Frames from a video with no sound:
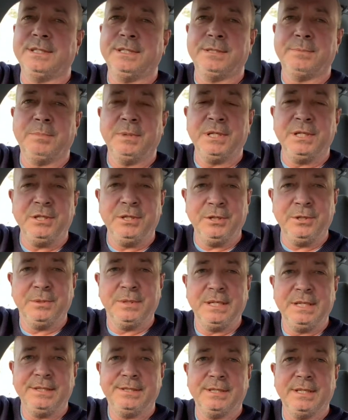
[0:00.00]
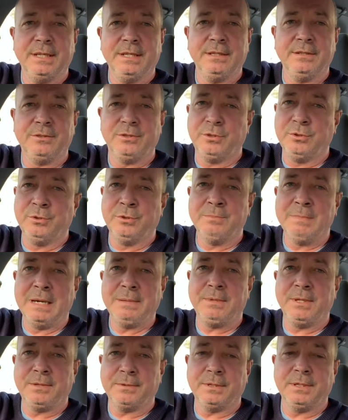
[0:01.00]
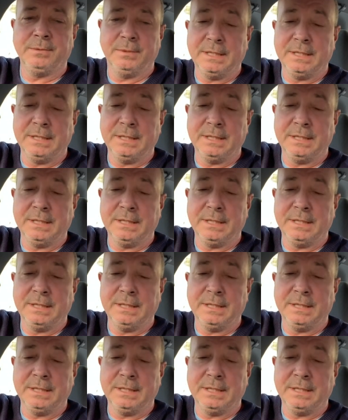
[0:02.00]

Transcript: this been new, and he said two, maybe three